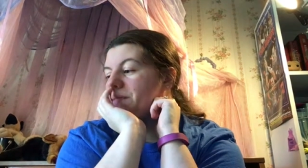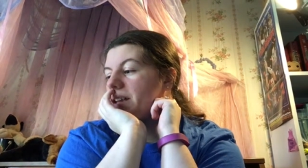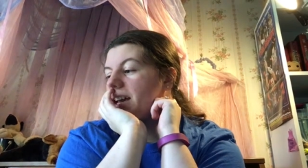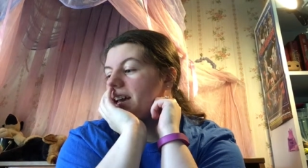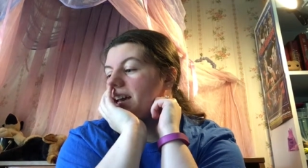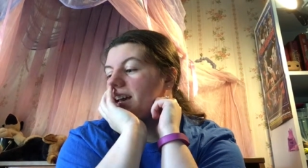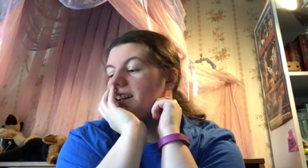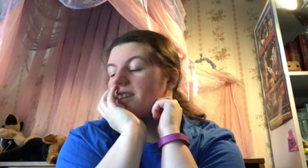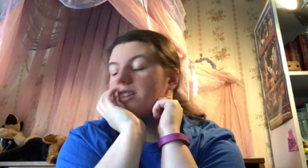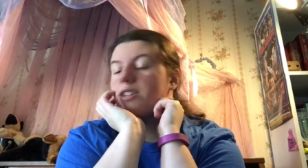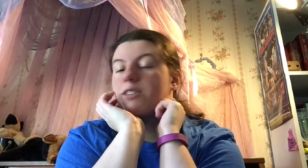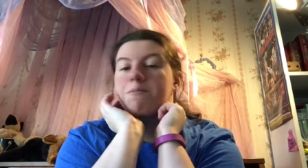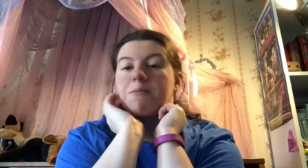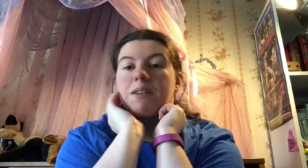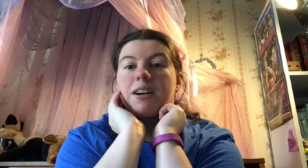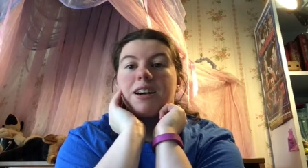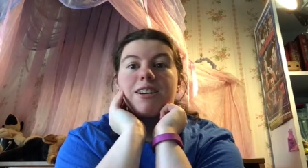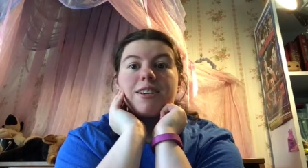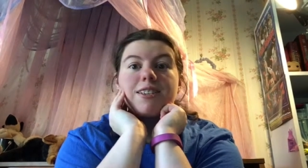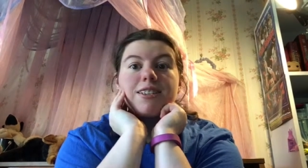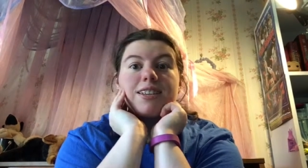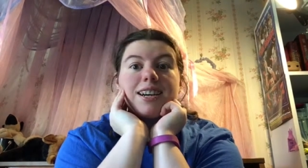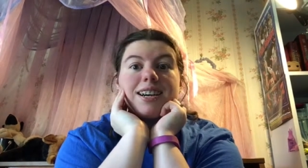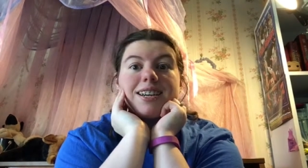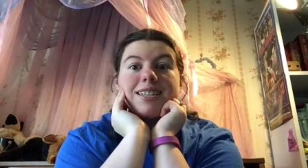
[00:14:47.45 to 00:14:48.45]
And you,
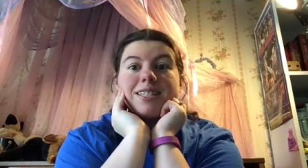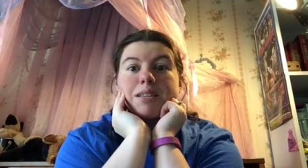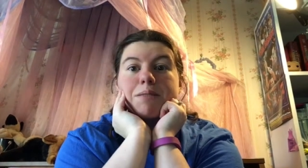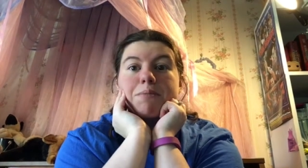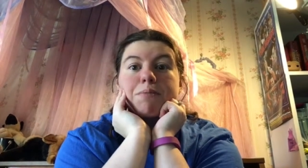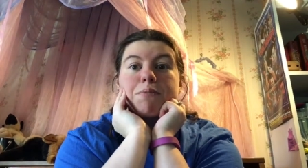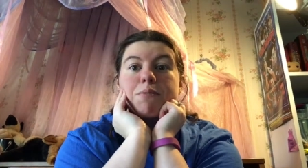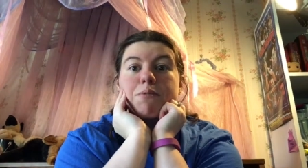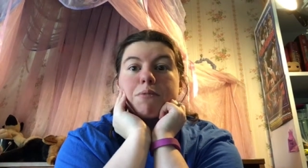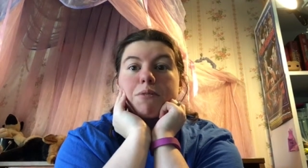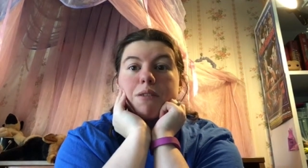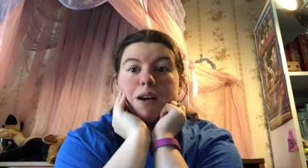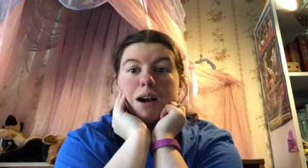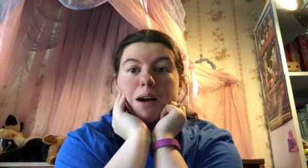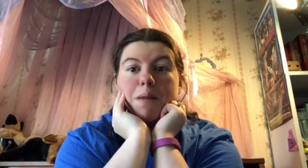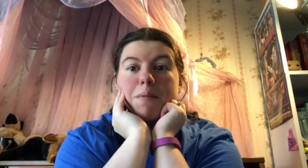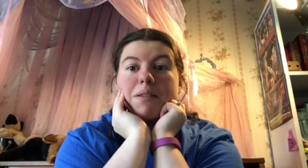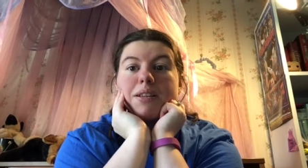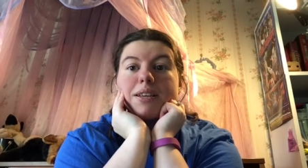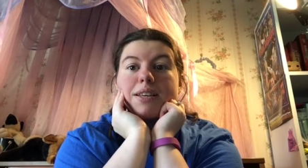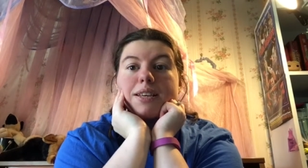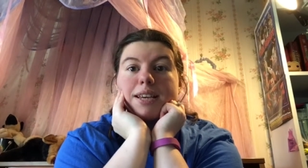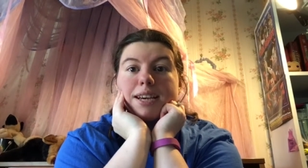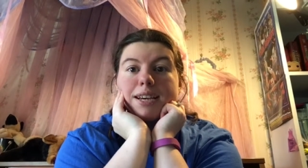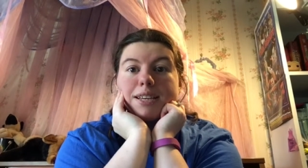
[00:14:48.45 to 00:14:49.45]
brought, you guys can
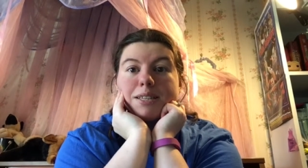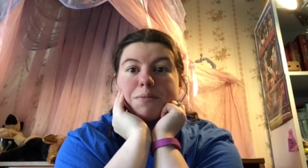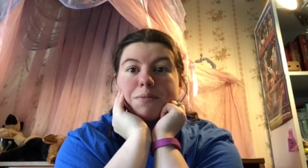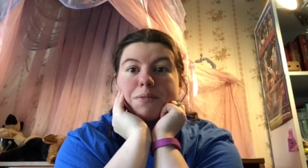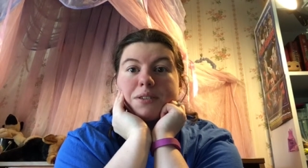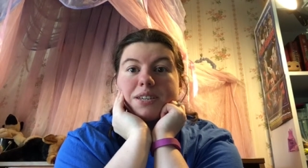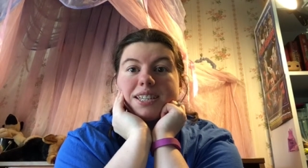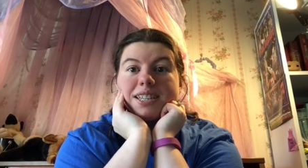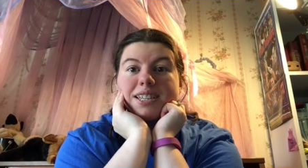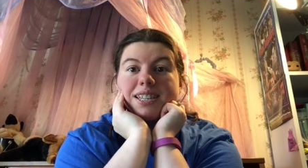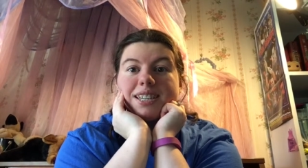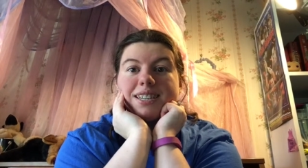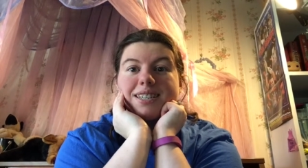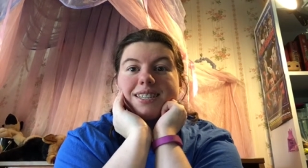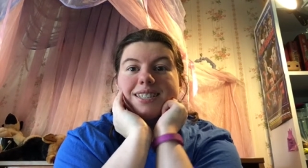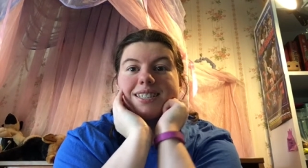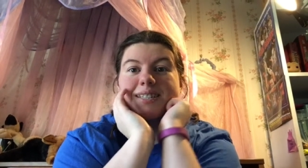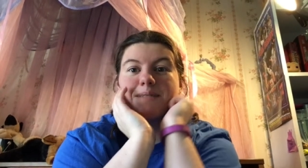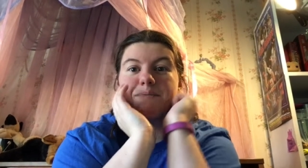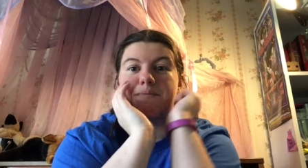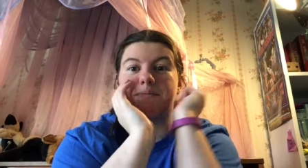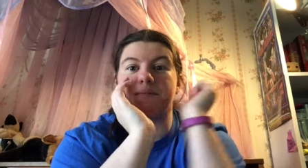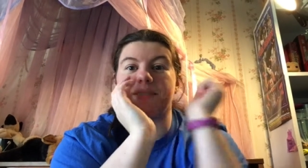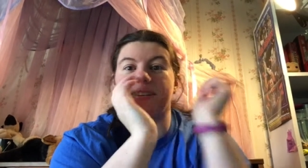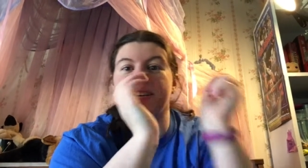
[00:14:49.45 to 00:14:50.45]
probably guess what it is,
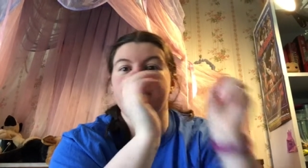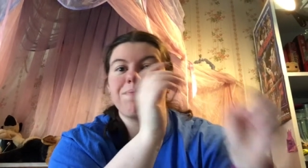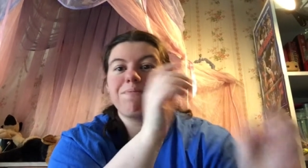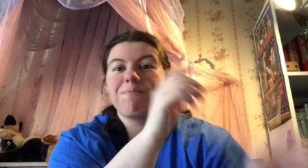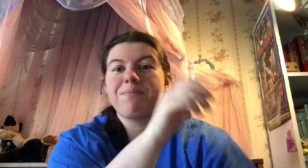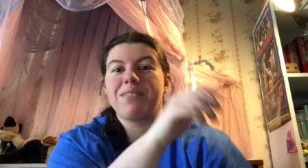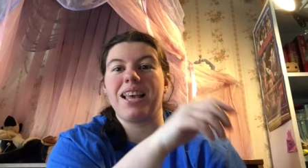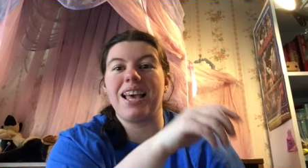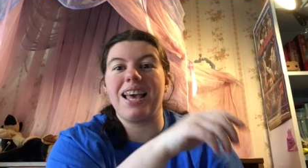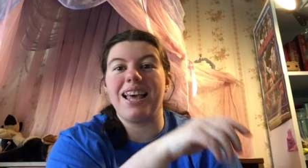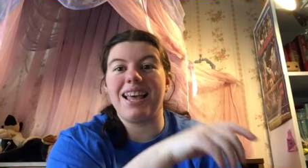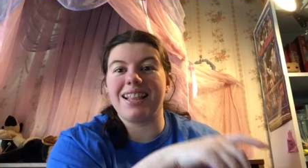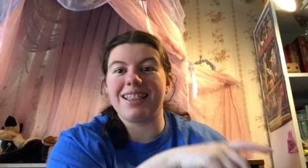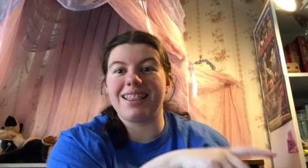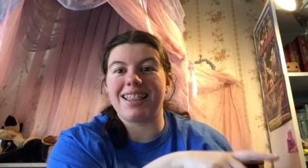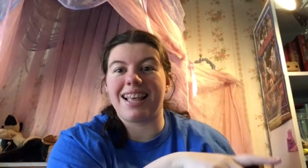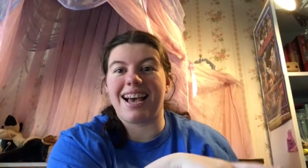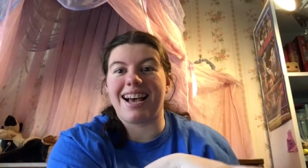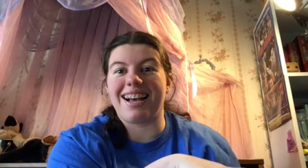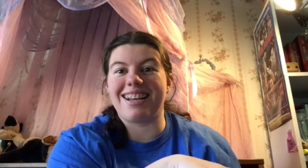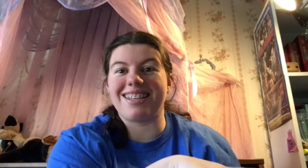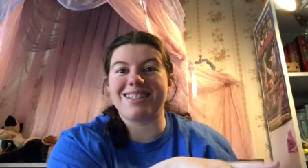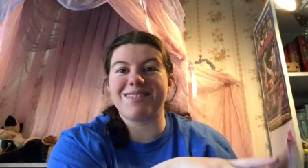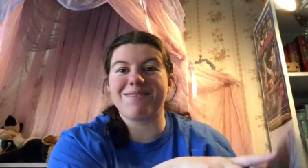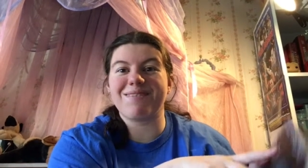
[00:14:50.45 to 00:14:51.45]
but
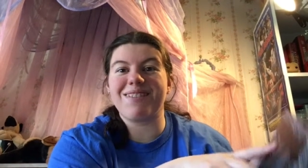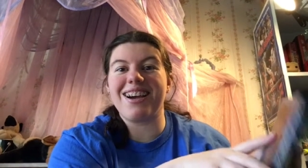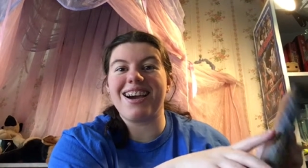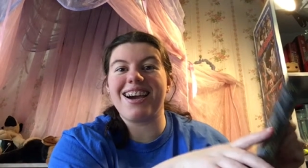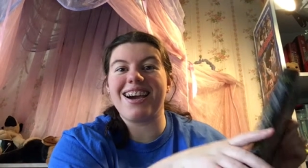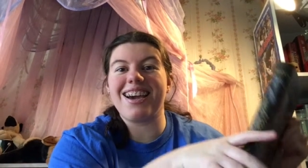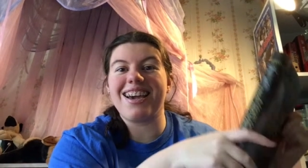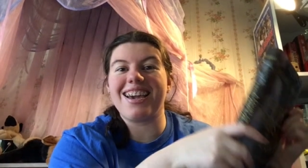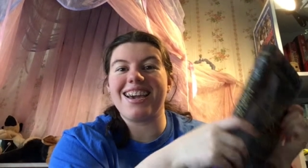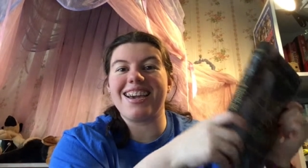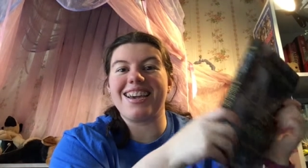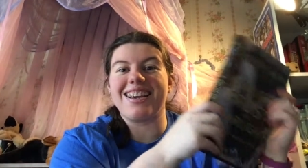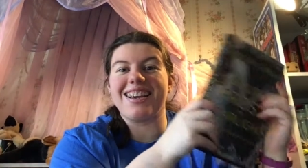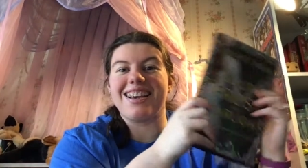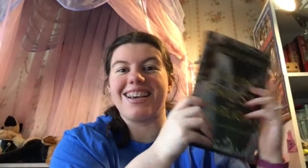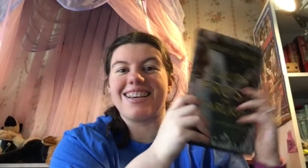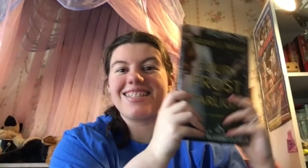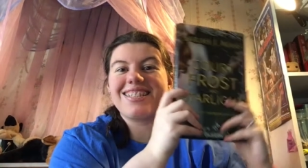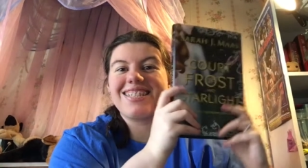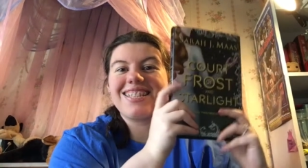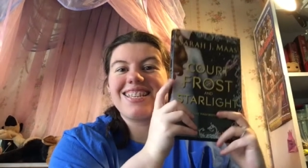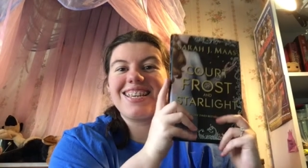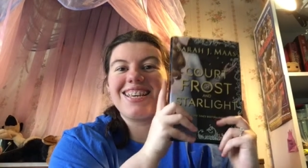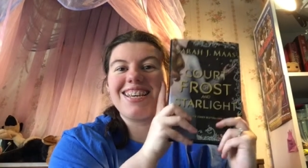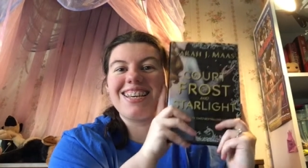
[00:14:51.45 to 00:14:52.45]
that's right,
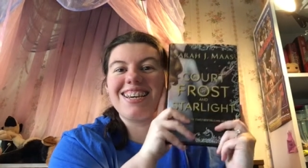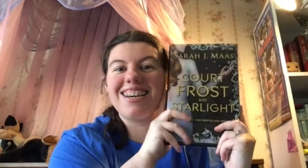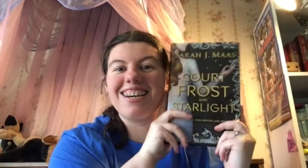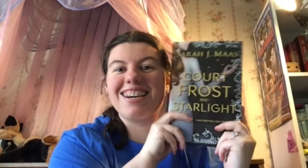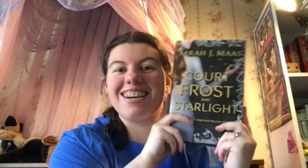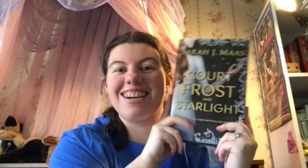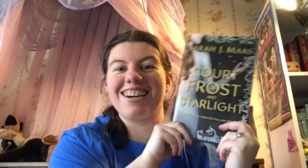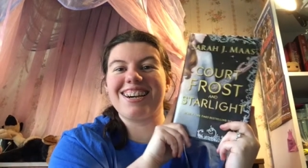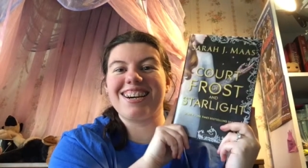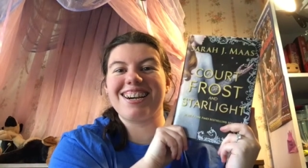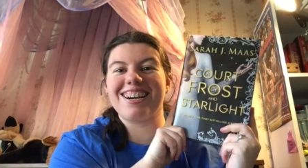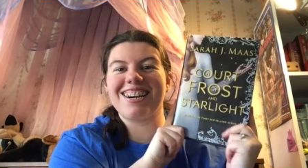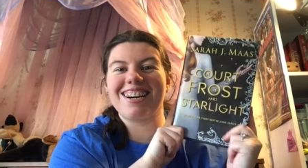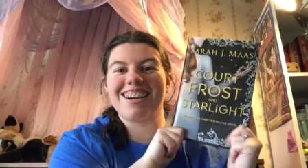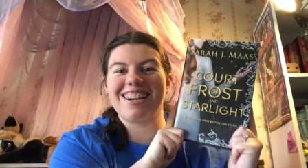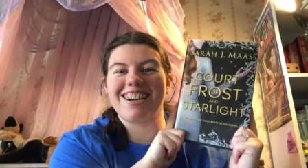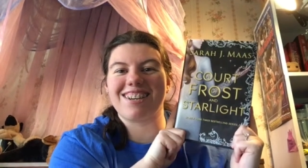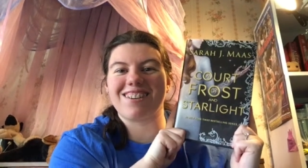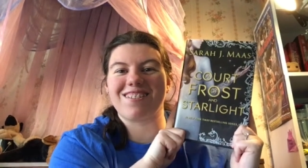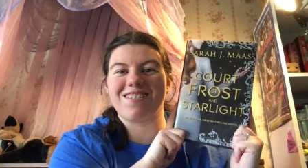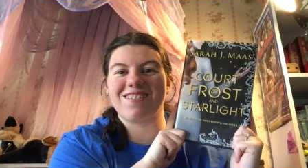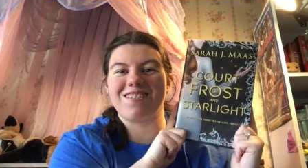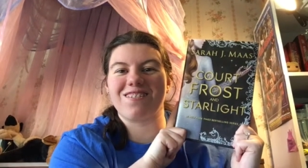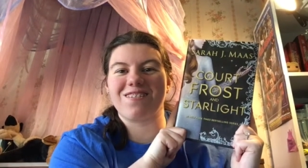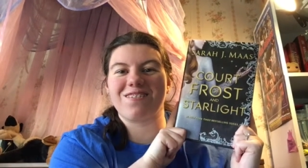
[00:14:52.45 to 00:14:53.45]
it's here!
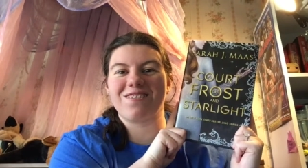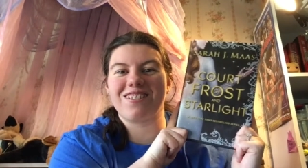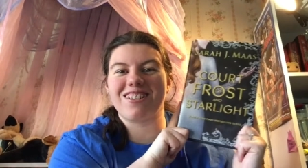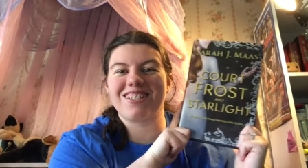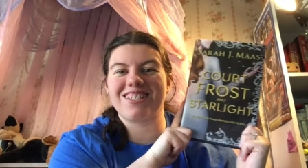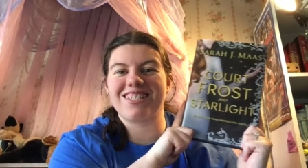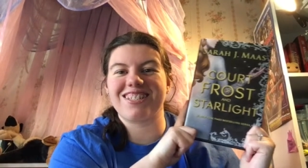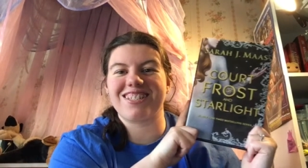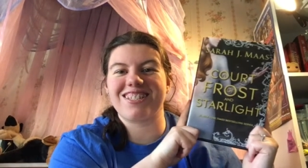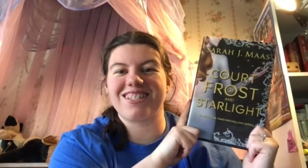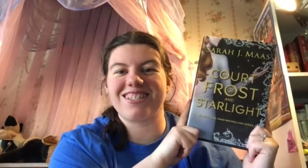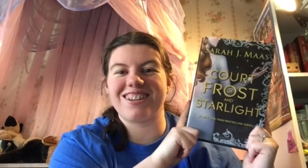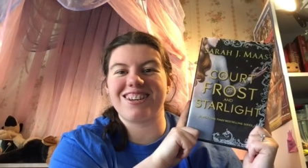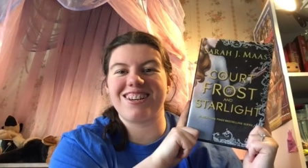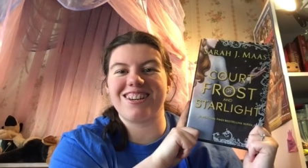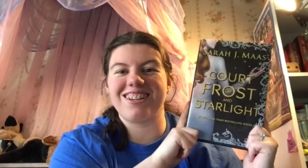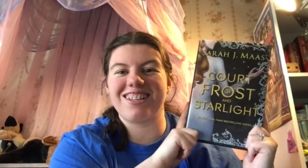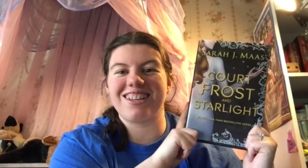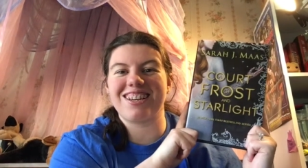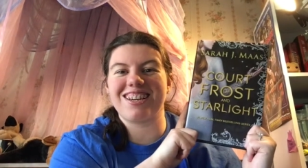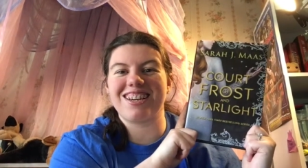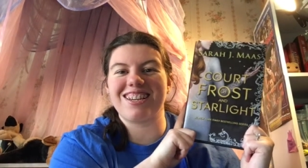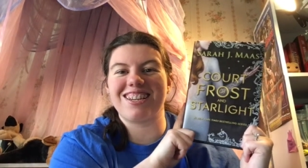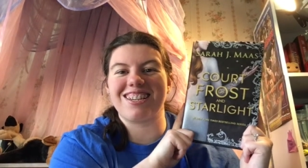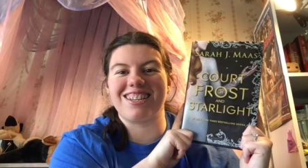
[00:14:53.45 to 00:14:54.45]
A Court of Frost and
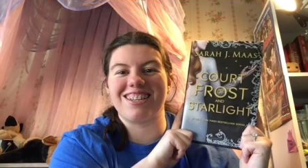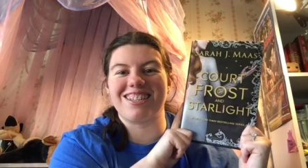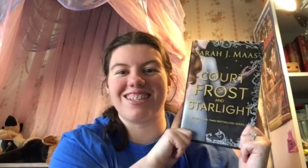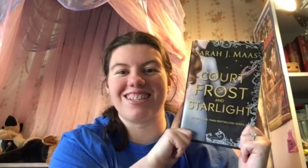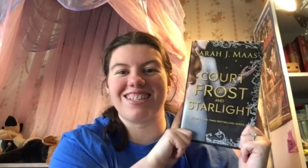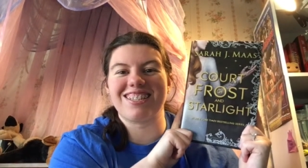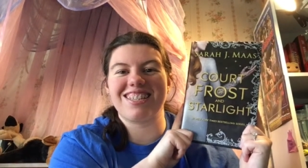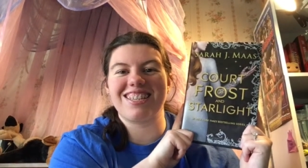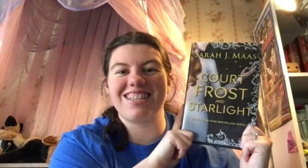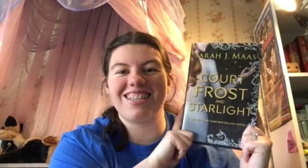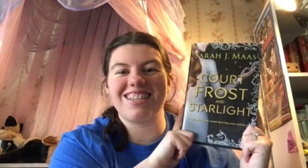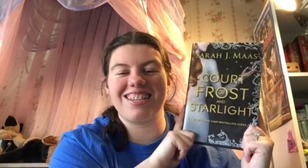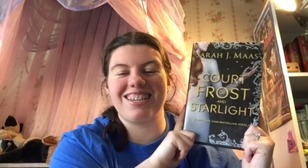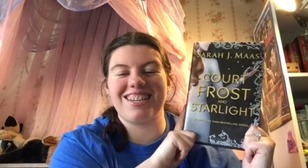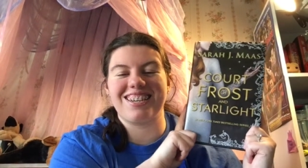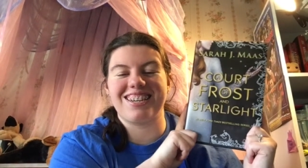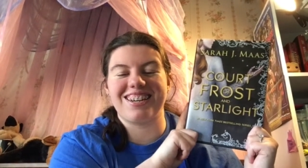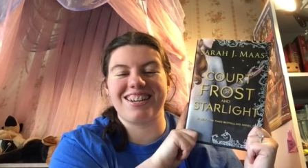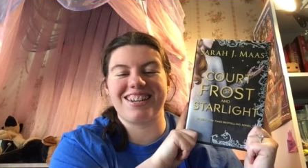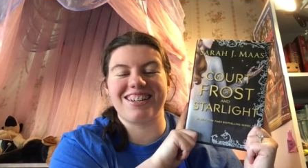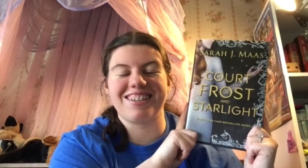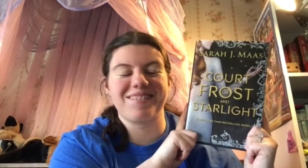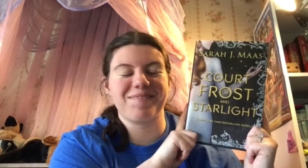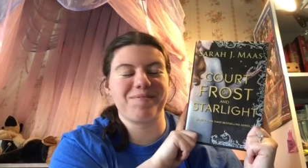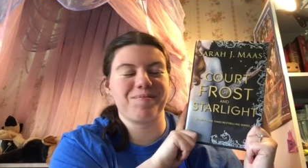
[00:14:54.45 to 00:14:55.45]
Starlight is
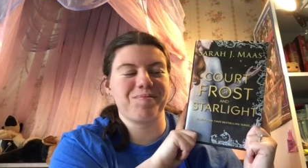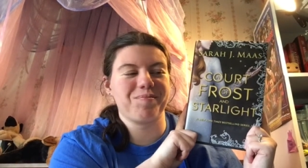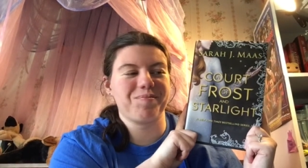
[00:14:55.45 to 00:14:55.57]
here.